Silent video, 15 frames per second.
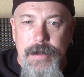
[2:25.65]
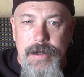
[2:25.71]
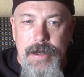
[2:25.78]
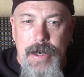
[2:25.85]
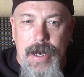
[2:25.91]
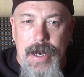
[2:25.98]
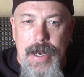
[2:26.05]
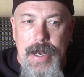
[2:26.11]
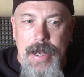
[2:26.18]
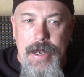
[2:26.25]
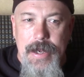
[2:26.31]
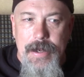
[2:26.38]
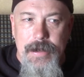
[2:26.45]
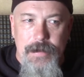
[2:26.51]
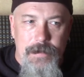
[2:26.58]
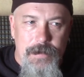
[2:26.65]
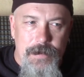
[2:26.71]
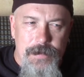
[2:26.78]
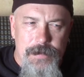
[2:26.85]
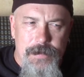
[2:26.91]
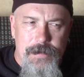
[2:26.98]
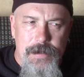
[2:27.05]
guy,
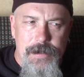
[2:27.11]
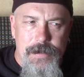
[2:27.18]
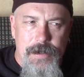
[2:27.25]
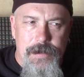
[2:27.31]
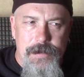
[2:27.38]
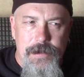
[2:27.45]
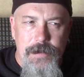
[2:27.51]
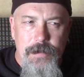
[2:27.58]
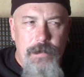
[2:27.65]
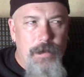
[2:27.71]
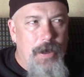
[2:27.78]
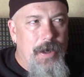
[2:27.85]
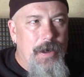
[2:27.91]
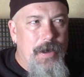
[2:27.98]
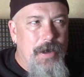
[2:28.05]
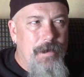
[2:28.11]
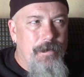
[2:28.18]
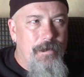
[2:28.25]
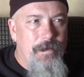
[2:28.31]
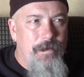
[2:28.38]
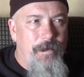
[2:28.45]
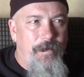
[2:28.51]
is also
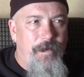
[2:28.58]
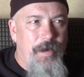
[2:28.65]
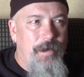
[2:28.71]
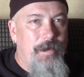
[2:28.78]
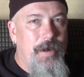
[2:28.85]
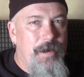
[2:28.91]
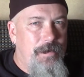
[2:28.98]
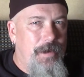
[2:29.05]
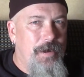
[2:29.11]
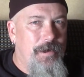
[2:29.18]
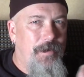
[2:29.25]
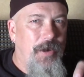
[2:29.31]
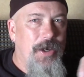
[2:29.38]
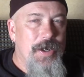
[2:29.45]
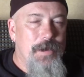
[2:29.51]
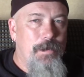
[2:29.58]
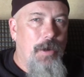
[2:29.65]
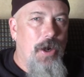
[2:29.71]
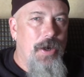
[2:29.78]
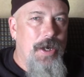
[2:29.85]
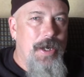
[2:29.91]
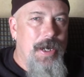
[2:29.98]
there's various
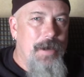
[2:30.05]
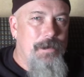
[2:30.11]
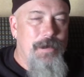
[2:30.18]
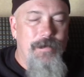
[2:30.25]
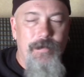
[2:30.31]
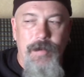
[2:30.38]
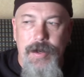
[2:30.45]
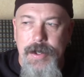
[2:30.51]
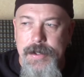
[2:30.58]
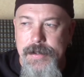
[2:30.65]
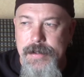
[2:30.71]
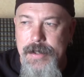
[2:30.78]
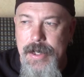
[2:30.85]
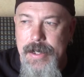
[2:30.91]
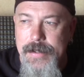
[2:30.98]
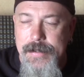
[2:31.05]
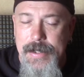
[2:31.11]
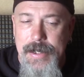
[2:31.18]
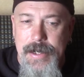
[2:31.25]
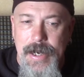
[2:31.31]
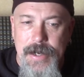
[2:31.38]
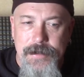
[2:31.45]
party names in various states.
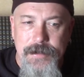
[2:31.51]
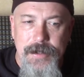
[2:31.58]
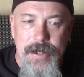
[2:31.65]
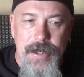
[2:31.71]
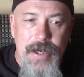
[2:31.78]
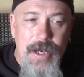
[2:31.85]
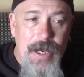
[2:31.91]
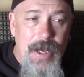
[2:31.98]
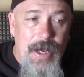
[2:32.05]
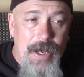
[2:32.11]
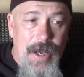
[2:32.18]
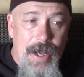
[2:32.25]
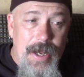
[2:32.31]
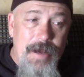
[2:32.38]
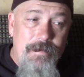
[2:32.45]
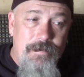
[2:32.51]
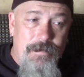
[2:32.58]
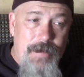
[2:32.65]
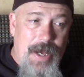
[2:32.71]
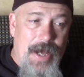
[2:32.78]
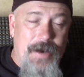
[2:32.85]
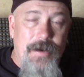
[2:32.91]
He
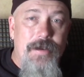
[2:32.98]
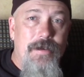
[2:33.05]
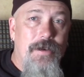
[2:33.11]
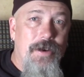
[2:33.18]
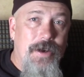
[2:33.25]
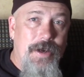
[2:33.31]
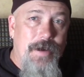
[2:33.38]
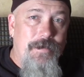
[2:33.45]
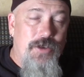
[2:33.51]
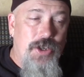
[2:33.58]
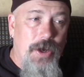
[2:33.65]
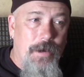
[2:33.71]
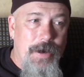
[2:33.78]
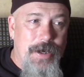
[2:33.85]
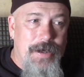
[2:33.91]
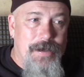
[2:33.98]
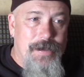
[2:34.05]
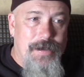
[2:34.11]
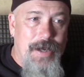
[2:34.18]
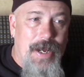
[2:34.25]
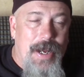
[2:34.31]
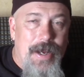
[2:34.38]
had a good enough showing
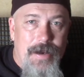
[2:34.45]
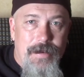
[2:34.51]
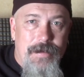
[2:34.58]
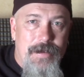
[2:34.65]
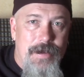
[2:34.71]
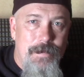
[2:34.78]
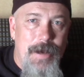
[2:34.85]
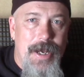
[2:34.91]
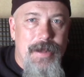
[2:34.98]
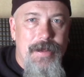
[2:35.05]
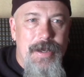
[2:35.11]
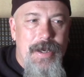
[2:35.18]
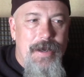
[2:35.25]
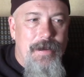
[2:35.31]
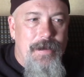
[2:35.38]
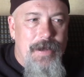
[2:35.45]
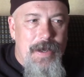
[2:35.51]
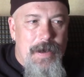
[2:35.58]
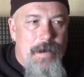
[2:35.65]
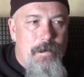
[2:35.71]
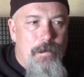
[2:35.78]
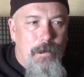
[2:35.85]
to make the
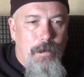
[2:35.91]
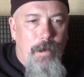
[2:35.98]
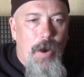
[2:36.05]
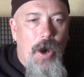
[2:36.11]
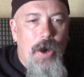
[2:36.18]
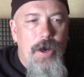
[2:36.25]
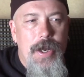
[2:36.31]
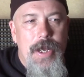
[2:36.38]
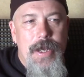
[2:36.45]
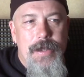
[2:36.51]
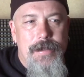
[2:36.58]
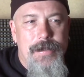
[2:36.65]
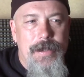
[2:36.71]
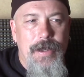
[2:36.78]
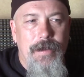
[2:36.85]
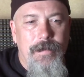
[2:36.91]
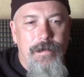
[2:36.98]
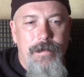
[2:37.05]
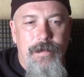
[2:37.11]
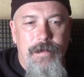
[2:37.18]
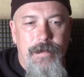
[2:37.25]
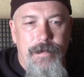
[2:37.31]
party itself